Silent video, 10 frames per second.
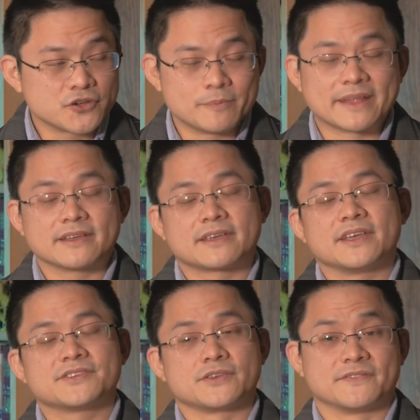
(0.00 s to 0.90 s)

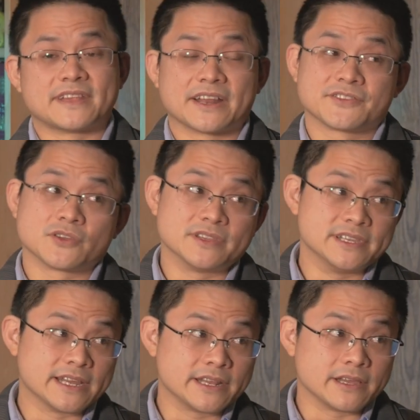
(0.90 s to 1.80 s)
documented cases of dinosaur
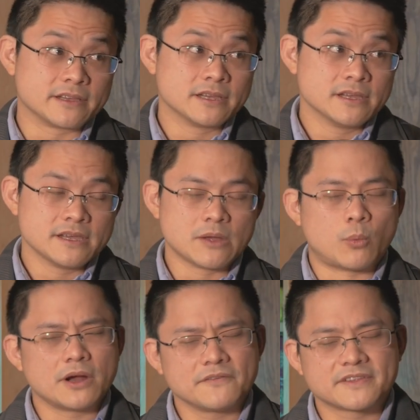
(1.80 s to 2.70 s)
DNA.
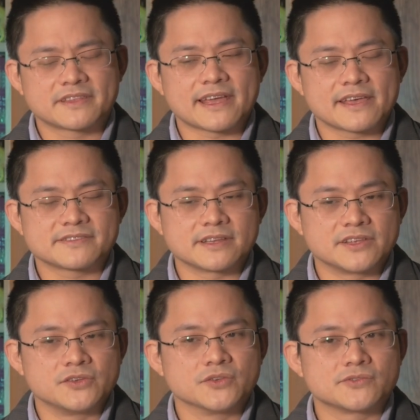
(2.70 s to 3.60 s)
And one of the tests
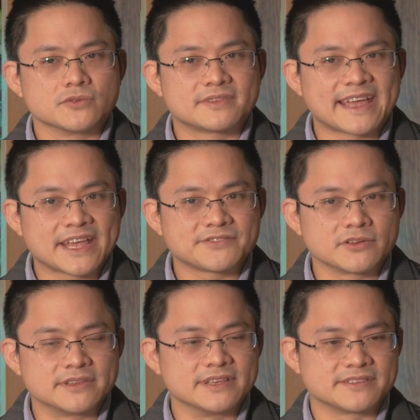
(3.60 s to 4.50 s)
that they use to
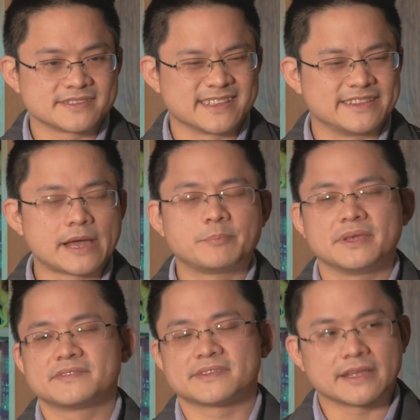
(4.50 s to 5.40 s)
test for this is the
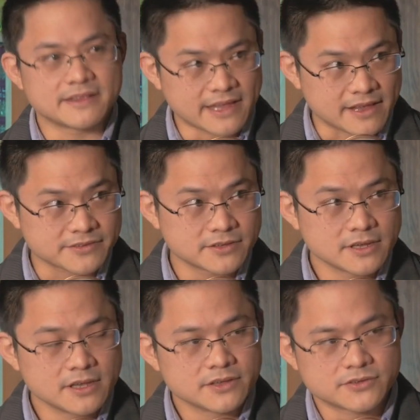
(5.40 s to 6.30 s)
DAPI stain
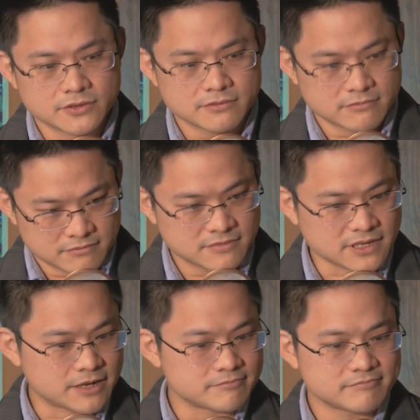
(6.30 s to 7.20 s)
test. Right. So,
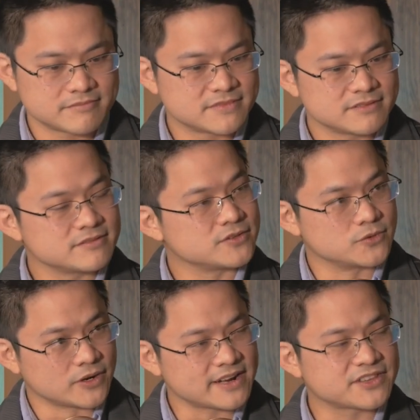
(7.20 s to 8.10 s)
um,
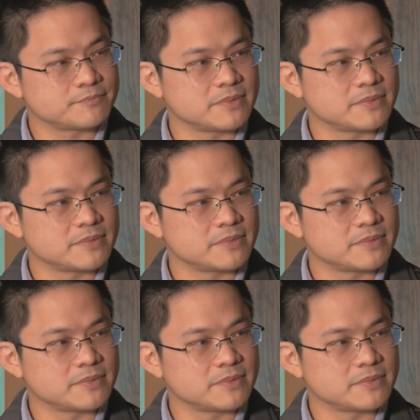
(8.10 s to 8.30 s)
do you want to oh,